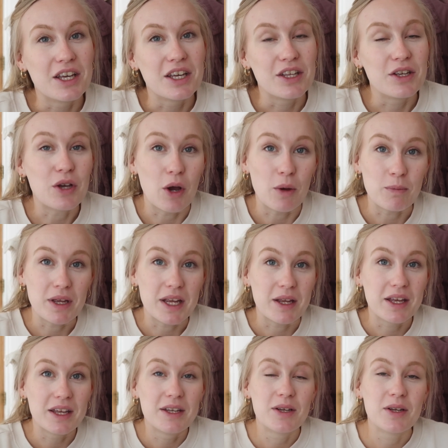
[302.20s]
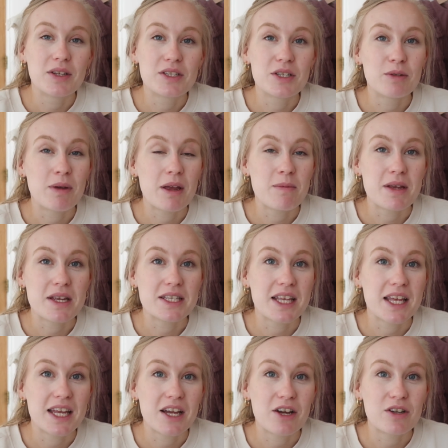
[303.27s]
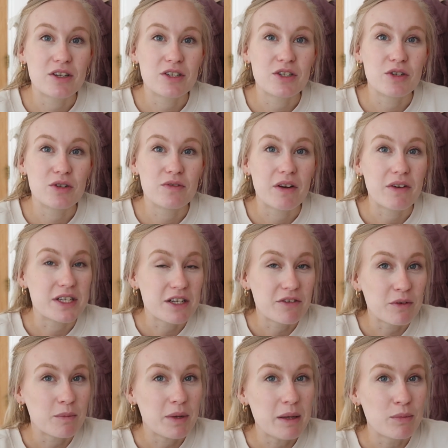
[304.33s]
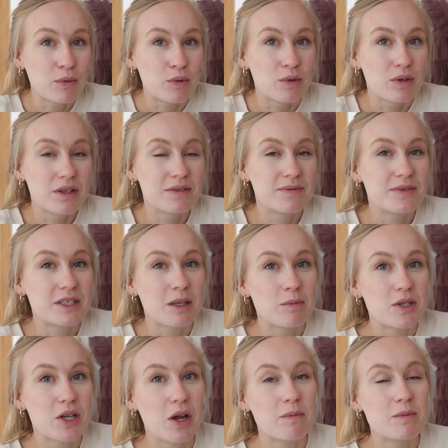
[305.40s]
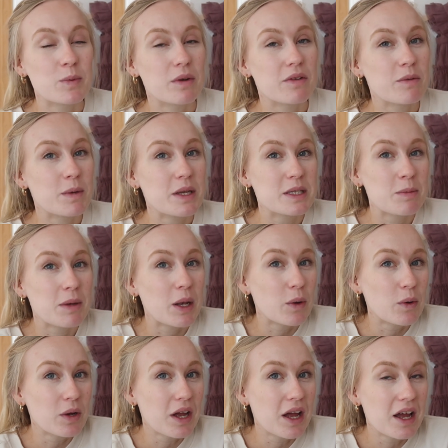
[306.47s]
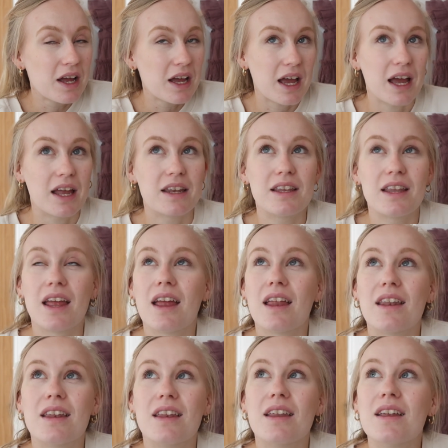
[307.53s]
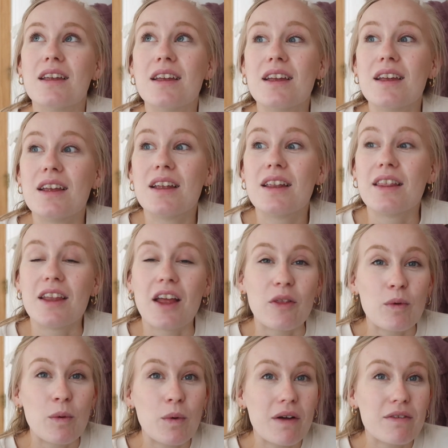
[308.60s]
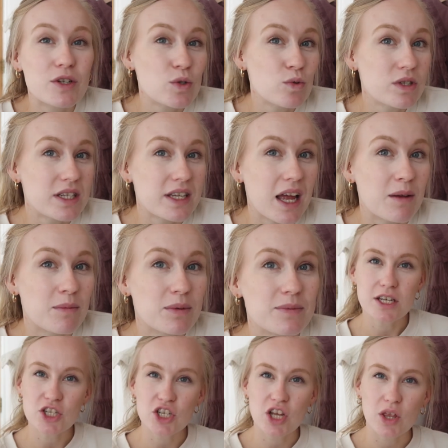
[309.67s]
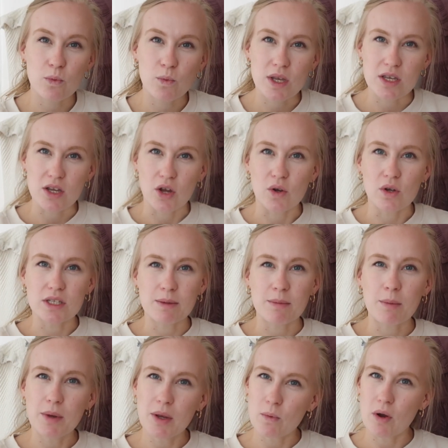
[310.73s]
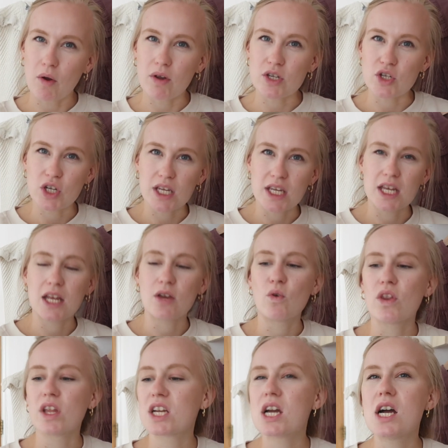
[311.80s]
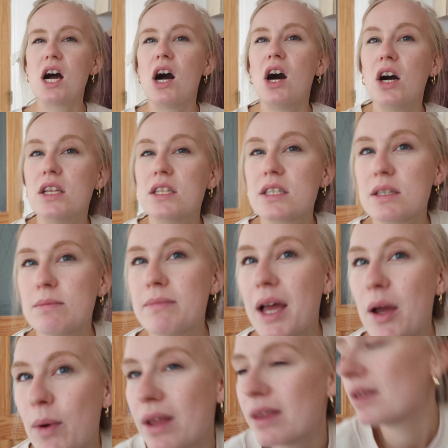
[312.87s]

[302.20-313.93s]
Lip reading: you can't be two babies, they are two very different people. Sometimes one of them needs a bit longer and then the other one will have a shorter nap. I'm going to shut the window because I'm a bit worried you can hear all the cars mowing.